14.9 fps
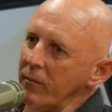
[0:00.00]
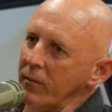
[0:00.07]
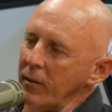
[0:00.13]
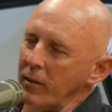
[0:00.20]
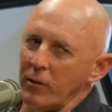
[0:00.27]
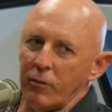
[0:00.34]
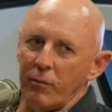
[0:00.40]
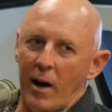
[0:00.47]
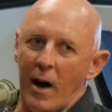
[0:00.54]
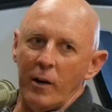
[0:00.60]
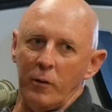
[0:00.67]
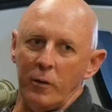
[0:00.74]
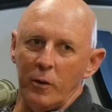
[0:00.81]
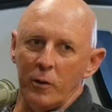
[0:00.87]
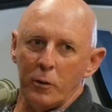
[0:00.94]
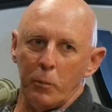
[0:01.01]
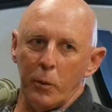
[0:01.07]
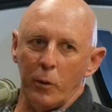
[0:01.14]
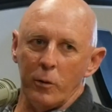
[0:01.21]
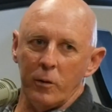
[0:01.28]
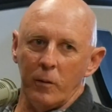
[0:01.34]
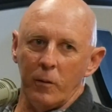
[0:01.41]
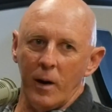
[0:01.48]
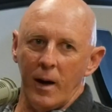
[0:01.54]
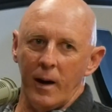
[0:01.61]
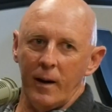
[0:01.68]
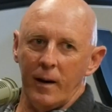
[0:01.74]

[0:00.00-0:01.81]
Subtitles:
just valuing you as a person, right?